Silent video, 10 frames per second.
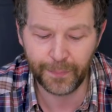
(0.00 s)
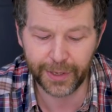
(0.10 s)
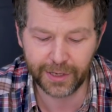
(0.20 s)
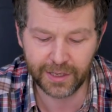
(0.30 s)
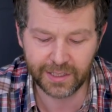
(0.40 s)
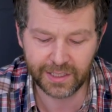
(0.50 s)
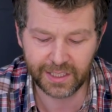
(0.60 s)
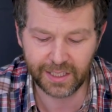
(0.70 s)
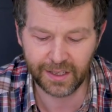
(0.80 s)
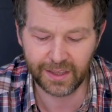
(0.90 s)

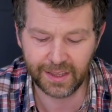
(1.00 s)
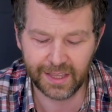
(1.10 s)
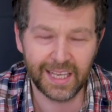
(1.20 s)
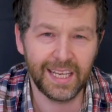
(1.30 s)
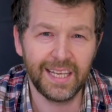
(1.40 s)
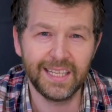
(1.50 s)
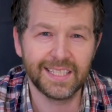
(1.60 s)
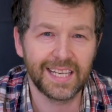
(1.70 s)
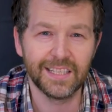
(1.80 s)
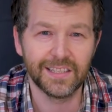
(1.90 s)
because the
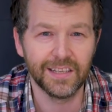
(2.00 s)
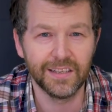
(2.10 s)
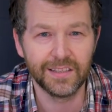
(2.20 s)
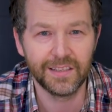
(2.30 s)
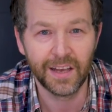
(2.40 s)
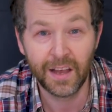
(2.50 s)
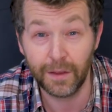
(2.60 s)
sensors,